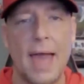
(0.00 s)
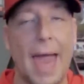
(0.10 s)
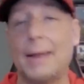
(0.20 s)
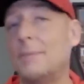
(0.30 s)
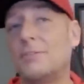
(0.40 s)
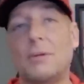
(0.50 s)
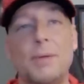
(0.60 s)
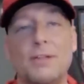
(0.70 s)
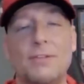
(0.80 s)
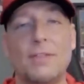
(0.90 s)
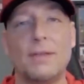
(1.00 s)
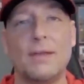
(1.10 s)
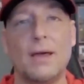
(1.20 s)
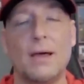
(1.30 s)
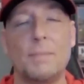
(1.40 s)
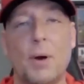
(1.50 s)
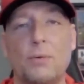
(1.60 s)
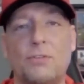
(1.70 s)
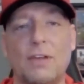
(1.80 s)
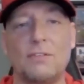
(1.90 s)
Adam doesn't pitch in the uh,
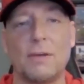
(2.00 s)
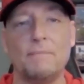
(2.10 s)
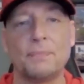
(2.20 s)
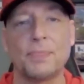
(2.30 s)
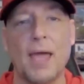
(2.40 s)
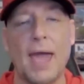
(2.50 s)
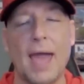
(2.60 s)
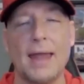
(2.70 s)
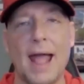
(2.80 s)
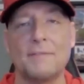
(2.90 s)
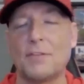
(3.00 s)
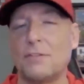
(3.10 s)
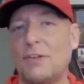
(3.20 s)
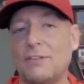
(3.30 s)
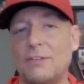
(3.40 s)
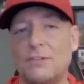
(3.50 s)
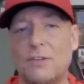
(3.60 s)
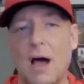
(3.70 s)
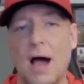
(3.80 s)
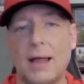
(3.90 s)
postseason. And after the season's
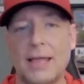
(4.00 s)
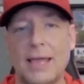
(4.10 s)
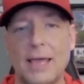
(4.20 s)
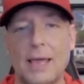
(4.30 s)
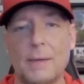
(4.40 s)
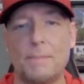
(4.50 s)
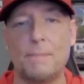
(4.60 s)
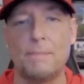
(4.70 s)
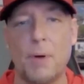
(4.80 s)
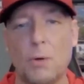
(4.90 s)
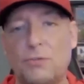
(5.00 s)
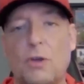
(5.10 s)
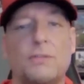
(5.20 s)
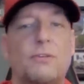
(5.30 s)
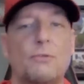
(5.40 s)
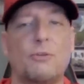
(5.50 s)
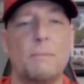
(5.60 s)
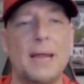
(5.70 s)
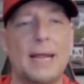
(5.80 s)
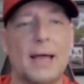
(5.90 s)
done, he posts on social
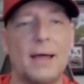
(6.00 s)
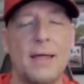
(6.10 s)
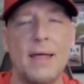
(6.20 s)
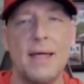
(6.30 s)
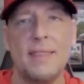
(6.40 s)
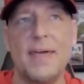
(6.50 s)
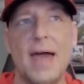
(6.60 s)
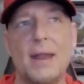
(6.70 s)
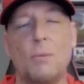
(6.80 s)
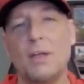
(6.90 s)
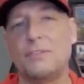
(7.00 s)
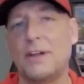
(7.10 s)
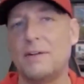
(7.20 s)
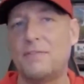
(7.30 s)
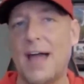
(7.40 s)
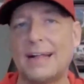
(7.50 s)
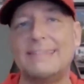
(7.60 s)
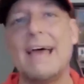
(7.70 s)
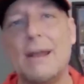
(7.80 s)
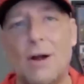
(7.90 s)
media that it wasn't, in
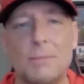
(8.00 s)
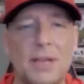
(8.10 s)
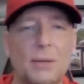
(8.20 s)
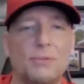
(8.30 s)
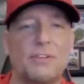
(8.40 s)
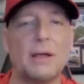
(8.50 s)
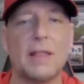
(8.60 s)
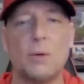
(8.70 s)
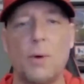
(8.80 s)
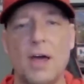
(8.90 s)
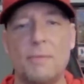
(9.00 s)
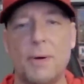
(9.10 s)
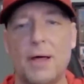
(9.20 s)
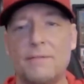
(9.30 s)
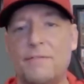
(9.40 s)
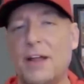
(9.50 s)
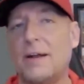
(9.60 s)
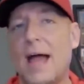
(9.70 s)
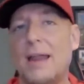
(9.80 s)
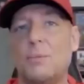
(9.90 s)
fact, dead arm that he was dealing with, but
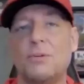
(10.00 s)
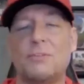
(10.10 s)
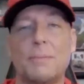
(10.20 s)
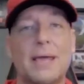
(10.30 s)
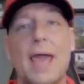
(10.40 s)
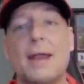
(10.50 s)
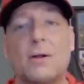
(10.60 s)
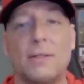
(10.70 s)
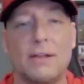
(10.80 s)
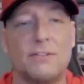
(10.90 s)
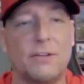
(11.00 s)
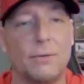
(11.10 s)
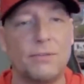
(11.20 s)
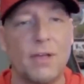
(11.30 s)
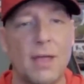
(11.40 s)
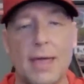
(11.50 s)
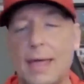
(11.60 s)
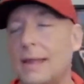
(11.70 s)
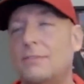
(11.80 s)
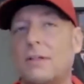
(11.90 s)
figured out it was some mechanical issues
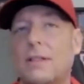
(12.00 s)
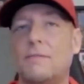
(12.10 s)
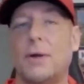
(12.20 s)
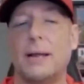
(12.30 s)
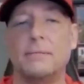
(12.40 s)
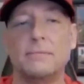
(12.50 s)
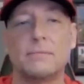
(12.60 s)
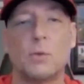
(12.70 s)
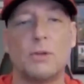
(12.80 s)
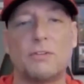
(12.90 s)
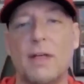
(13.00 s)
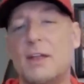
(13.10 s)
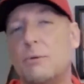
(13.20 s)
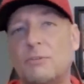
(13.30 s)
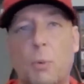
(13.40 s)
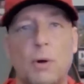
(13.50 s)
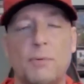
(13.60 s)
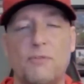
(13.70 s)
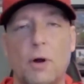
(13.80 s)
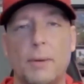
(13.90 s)
in his delivery, which led to his poor
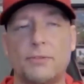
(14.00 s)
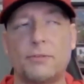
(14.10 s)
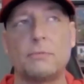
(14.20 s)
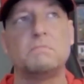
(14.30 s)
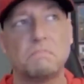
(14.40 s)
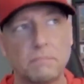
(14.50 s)
performance.